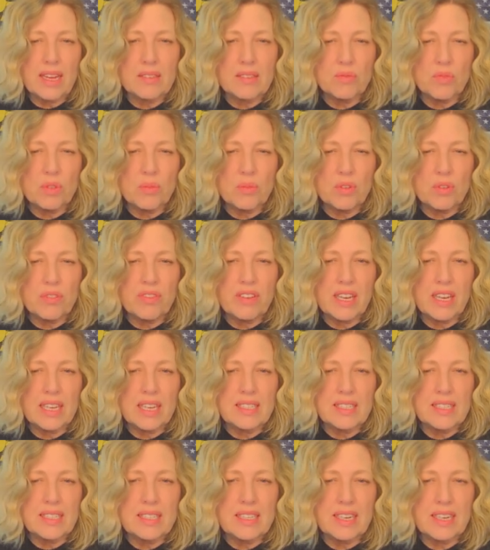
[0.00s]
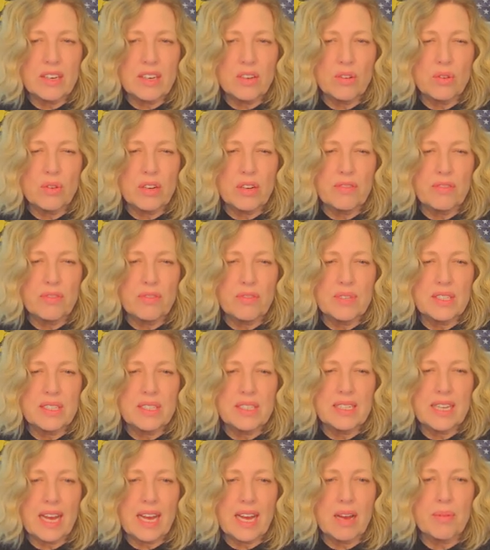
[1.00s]
Removing excess hair oil from the
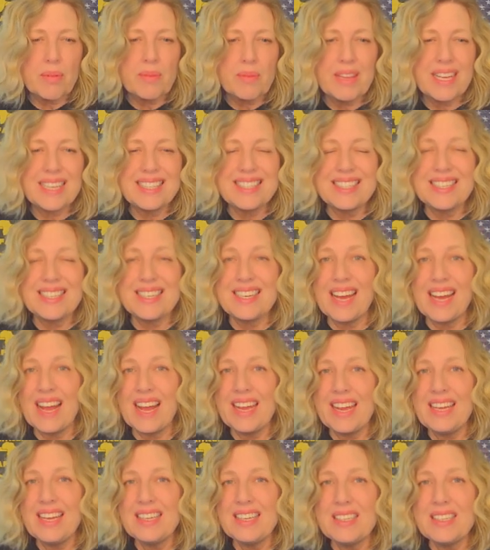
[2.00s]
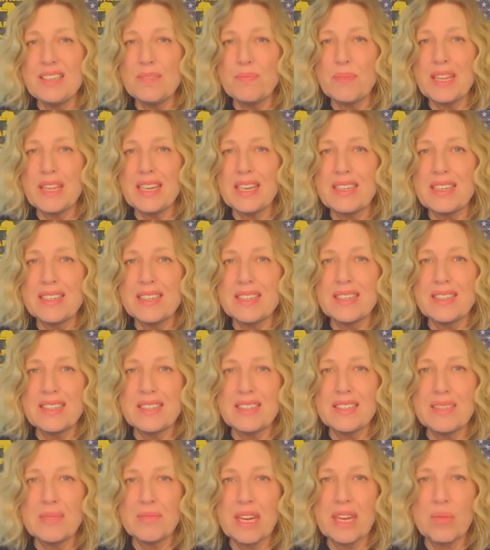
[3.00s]
scalp, I mean, that's nice, but that doesn't
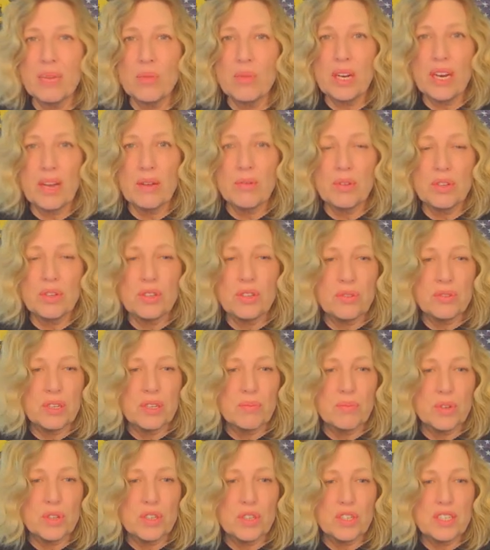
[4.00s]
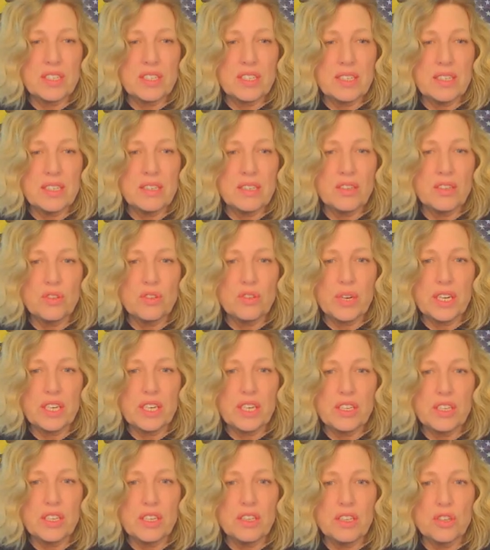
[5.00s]
seem like what I would do in emergency
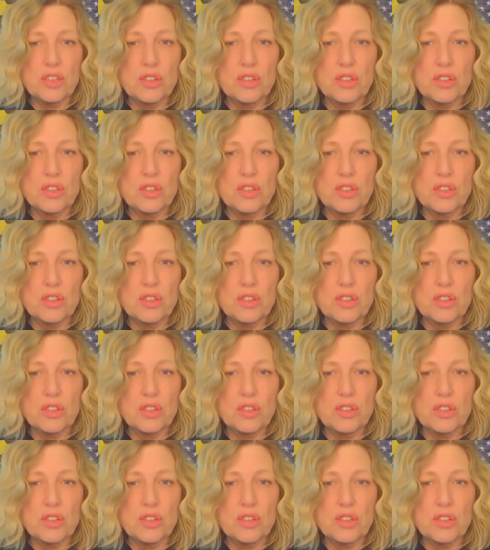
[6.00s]
situation.